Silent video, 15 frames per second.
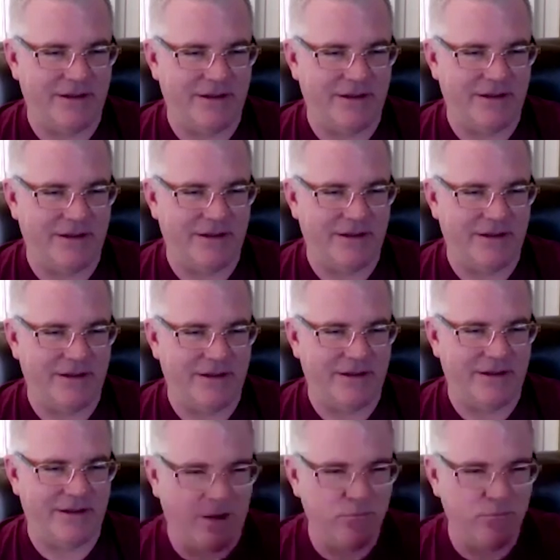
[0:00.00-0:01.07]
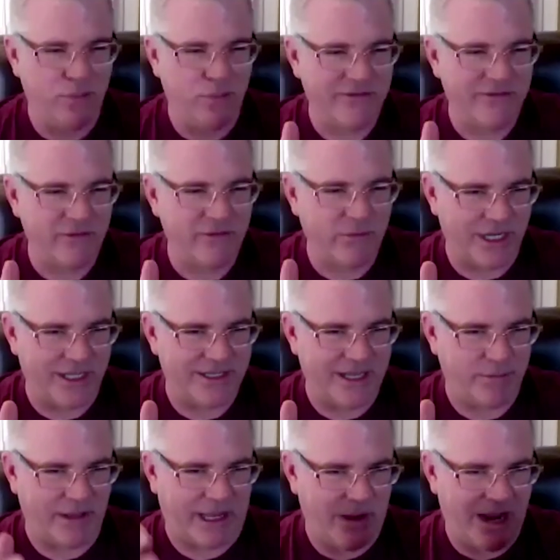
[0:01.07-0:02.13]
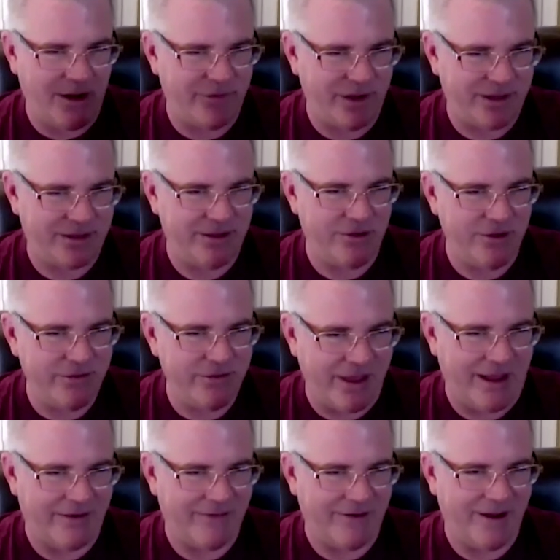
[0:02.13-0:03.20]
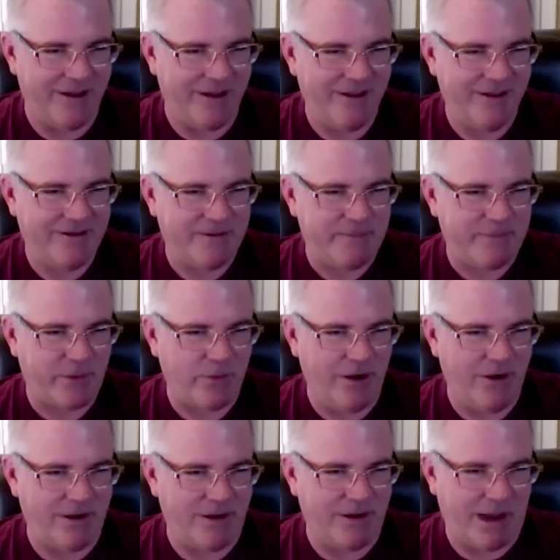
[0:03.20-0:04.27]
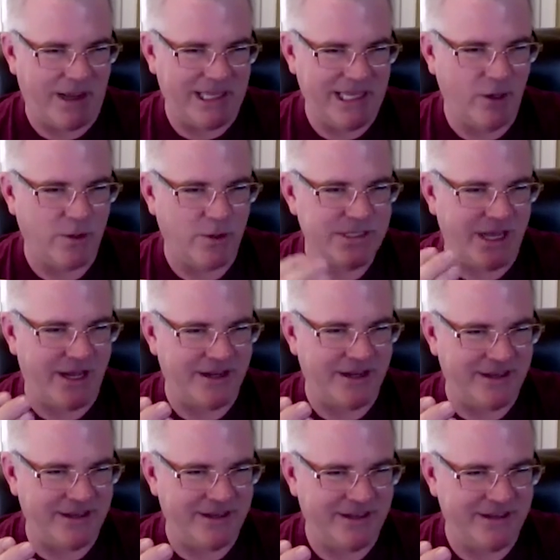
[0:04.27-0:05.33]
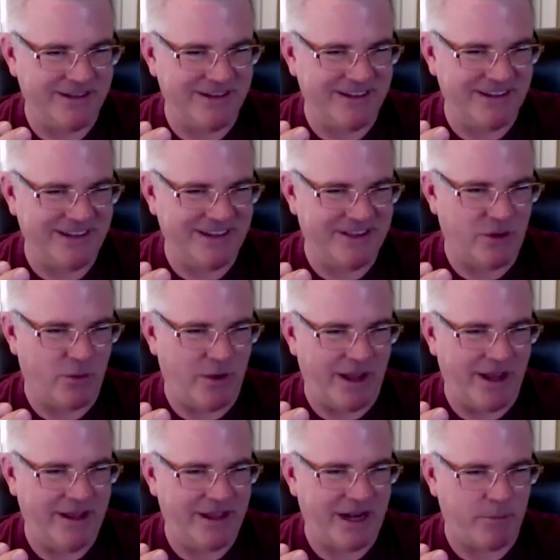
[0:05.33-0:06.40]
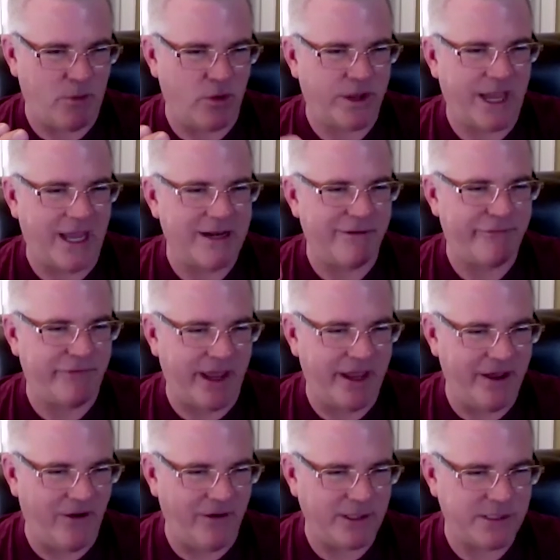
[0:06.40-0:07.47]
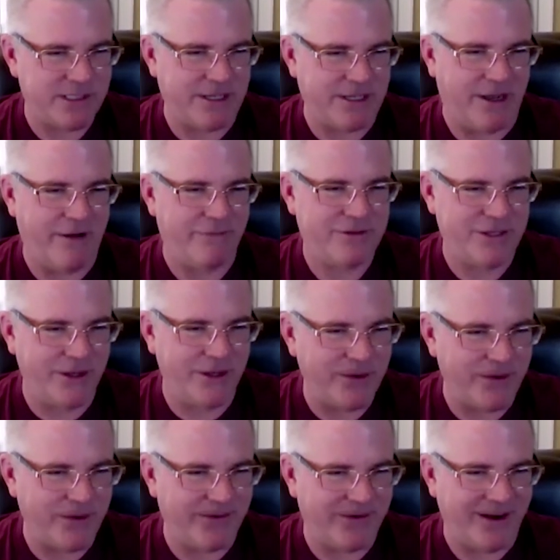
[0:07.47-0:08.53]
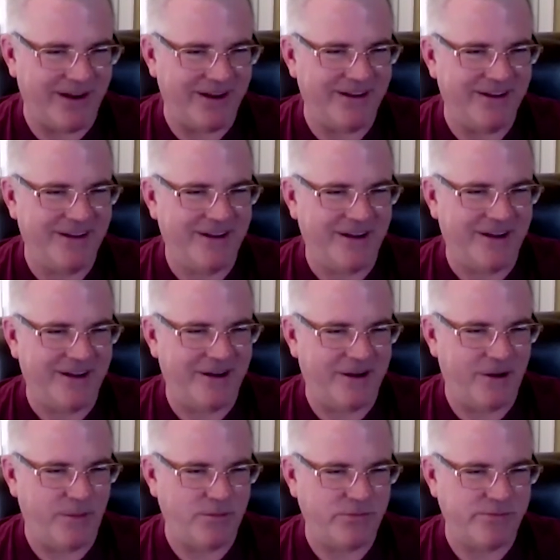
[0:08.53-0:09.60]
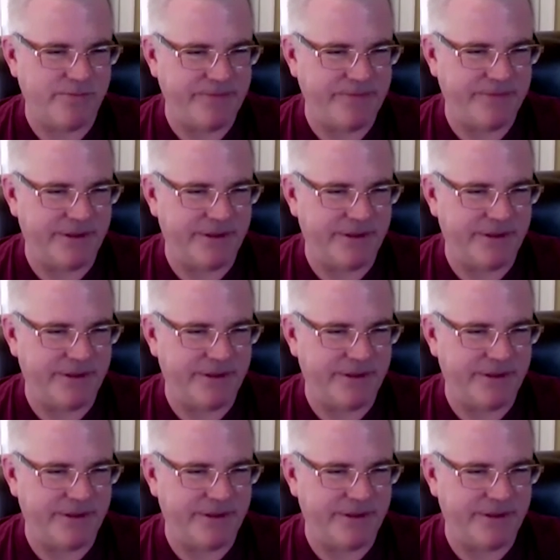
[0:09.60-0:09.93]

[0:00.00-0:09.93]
Unbelievable shit done. Be like, how the fuck do you do that, right? Well, my ego's not in the way, and I'm okay to fail at stuff too, right? Um,